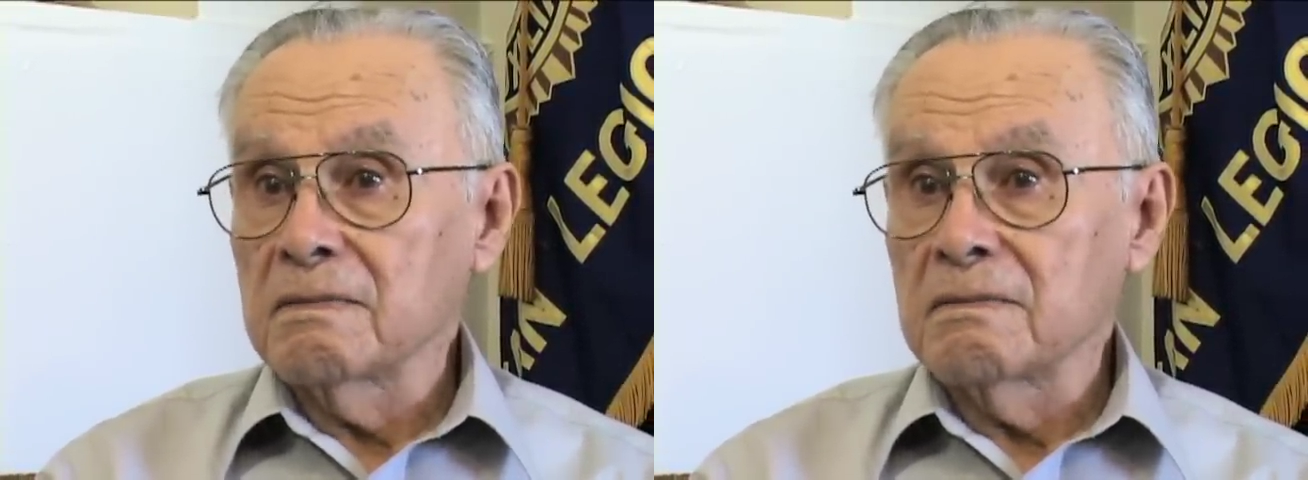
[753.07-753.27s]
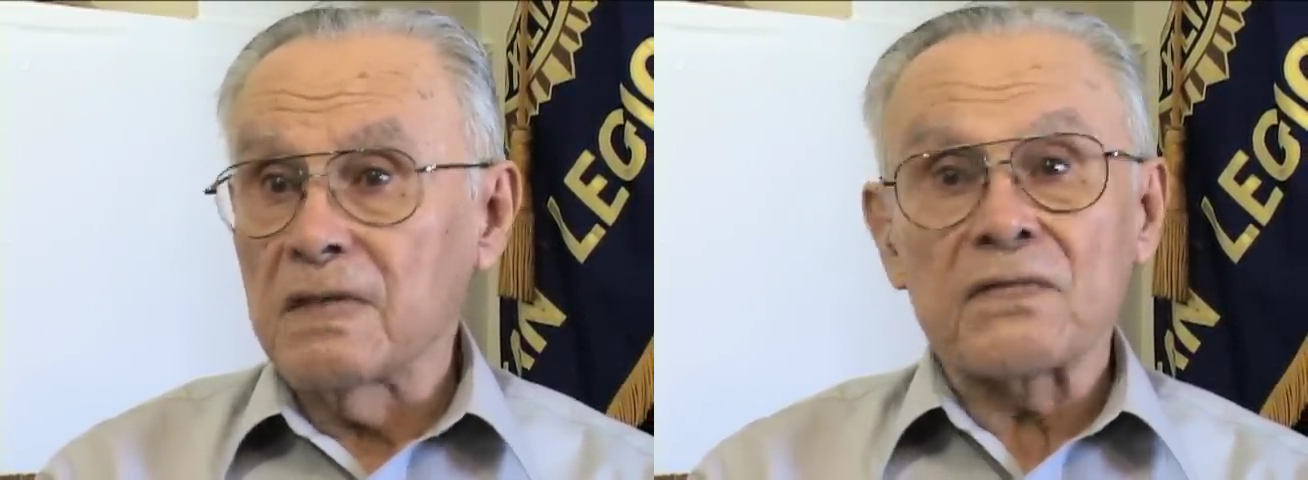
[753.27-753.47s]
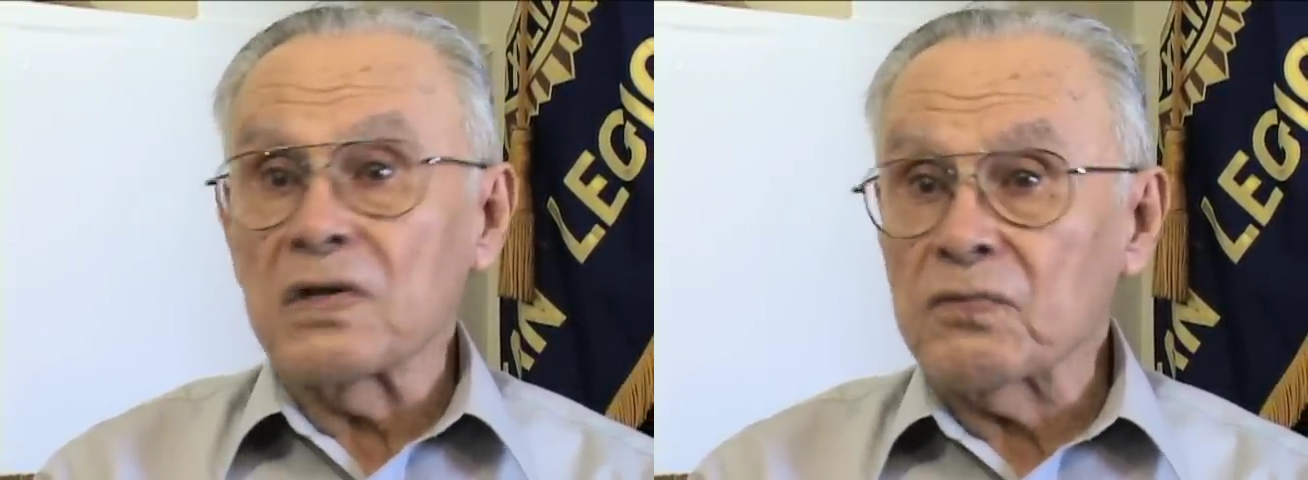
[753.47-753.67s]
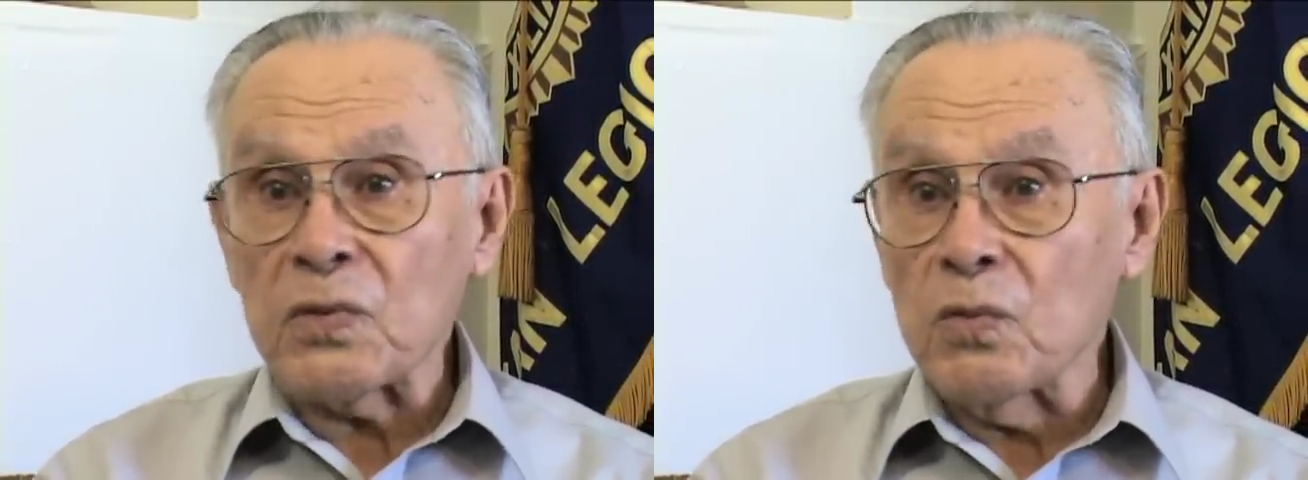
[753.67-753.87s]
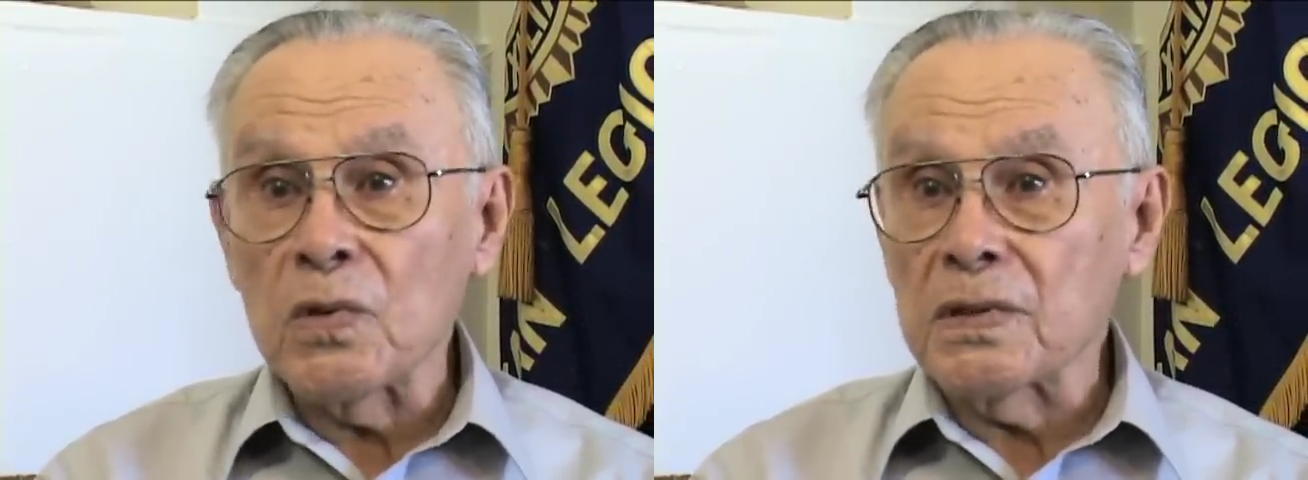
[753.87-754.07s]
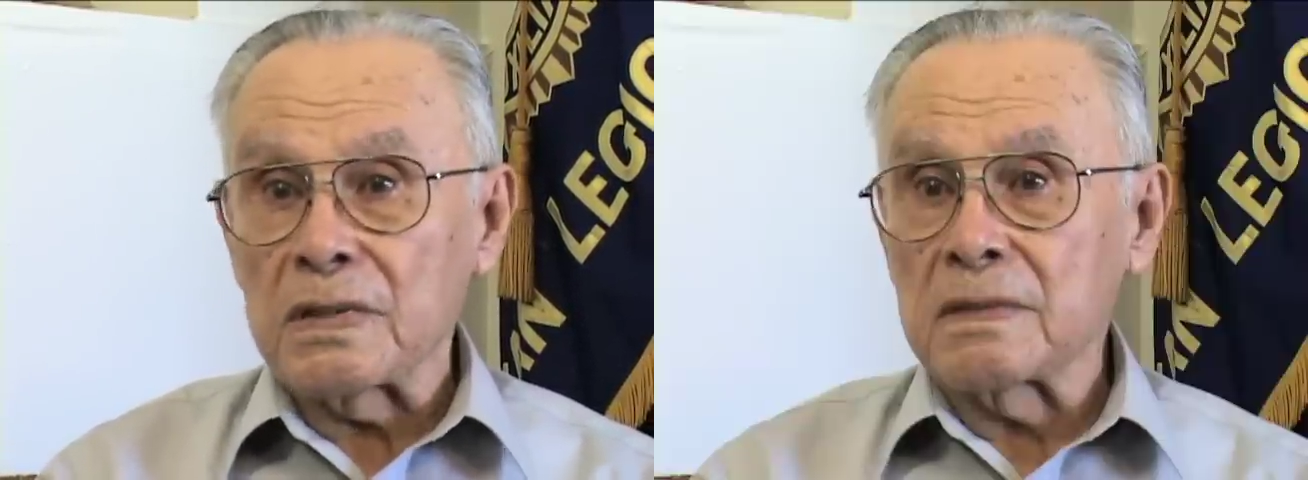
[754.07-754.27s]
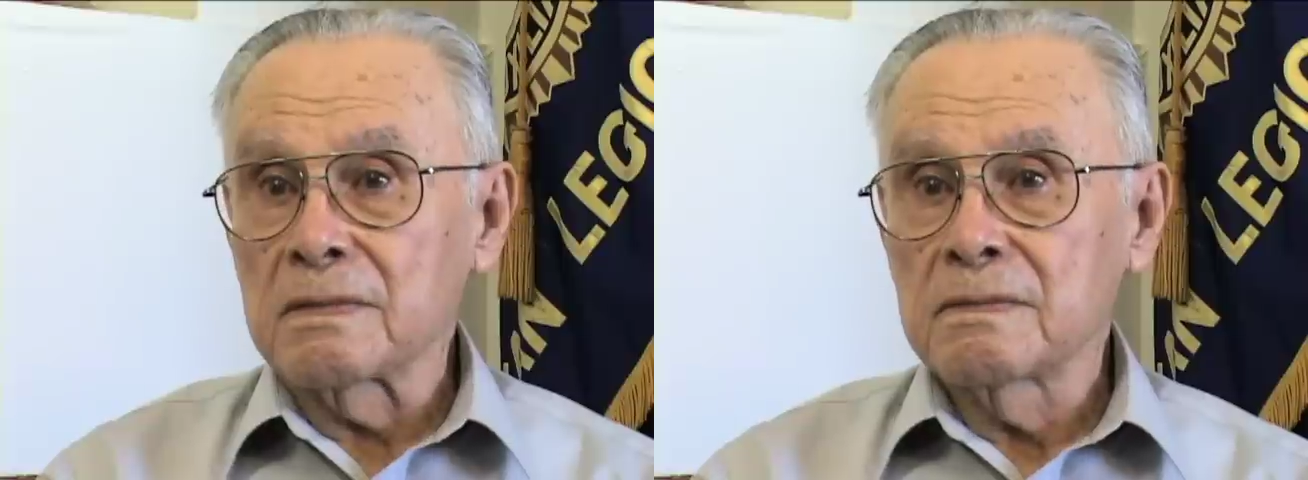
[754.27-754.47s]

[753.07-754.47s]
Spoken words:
Even if we won,